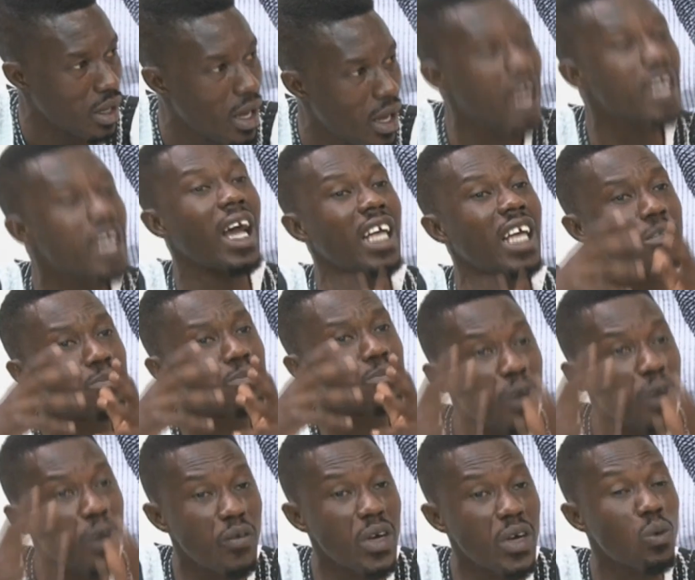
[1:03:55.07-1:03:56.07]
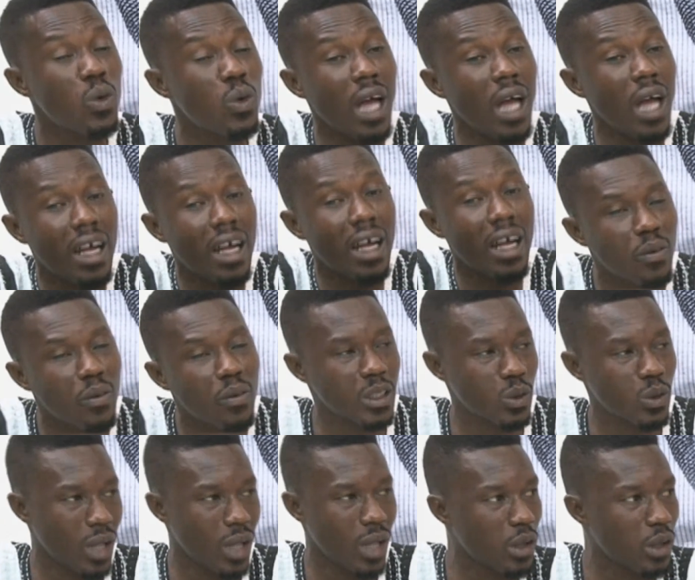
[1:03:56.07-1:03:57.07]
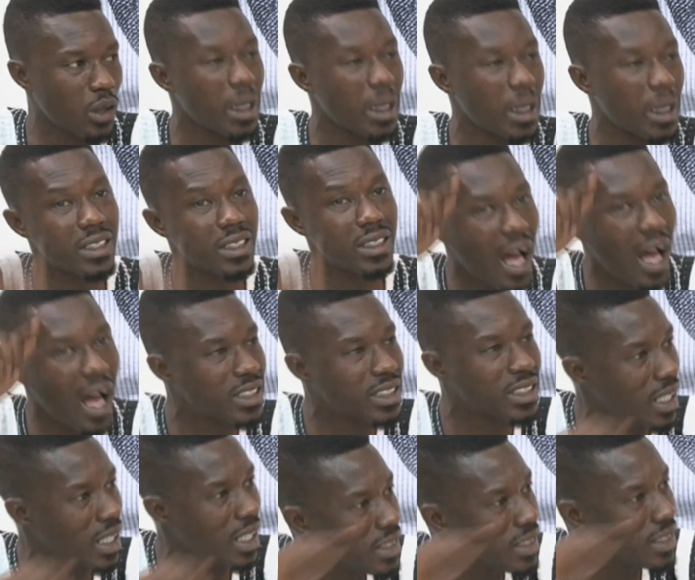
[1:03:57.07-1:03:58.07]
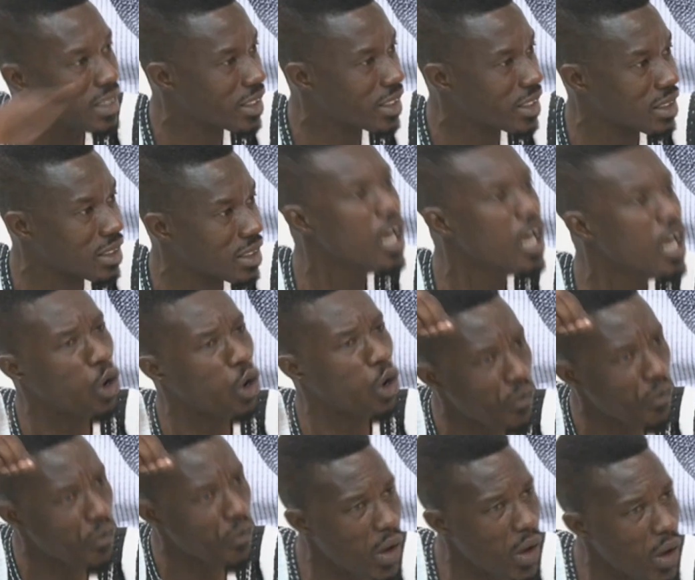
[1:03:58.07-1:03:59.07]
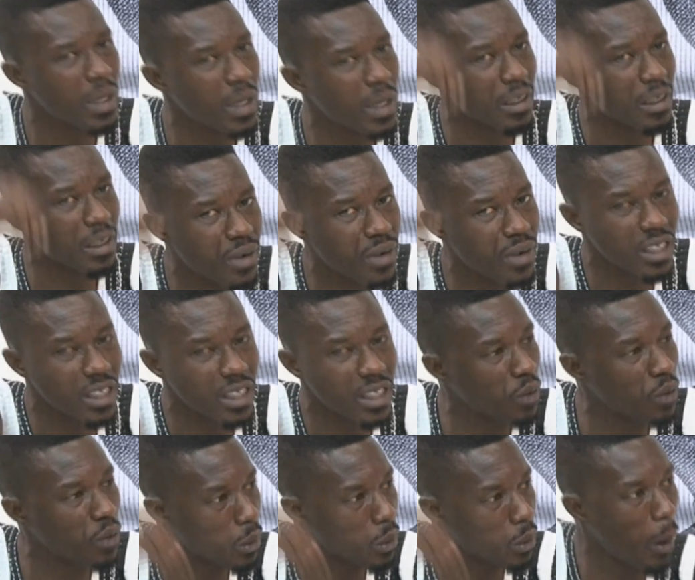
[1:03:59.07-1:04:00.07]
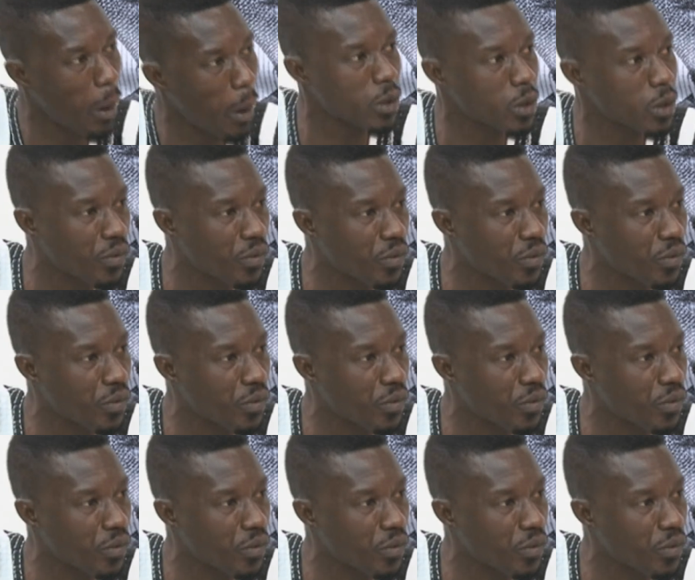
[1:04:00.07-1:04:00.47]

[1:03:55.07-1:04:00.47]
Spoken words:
And he has proven without countless, without number, his action and inaction, confirmed that the President of the Republic of